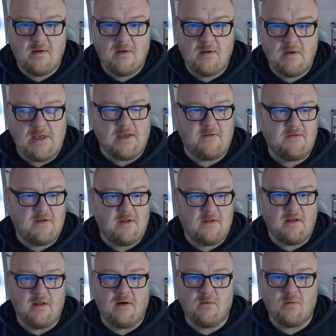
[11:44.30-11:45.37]
Yes, I think
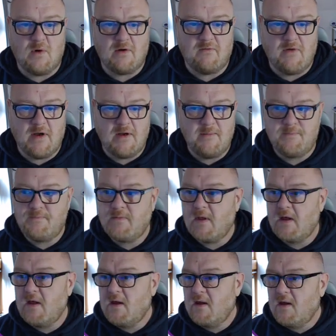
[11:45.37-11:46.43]
that'll work fine.
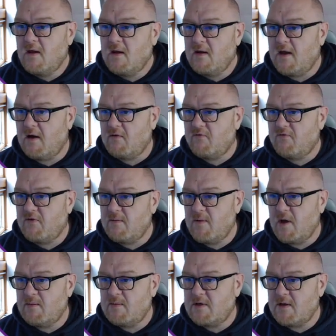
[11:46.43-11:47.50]
Now, for the
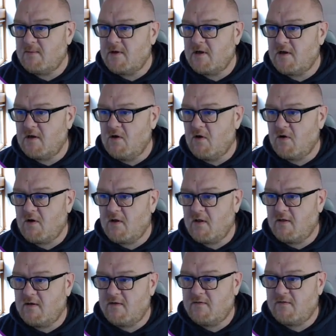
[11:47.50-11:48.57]
moment, I'm going to lock
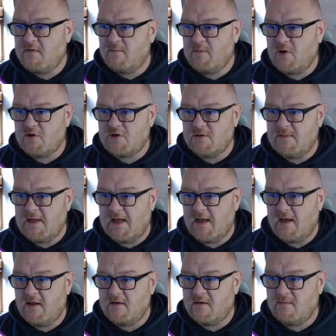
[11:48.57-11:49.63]
this bottom layer,
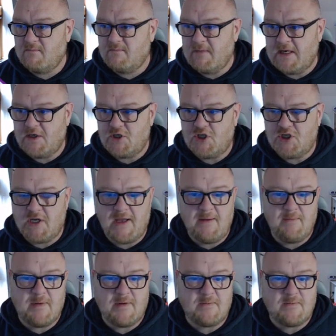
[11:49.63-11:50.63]
the main shape,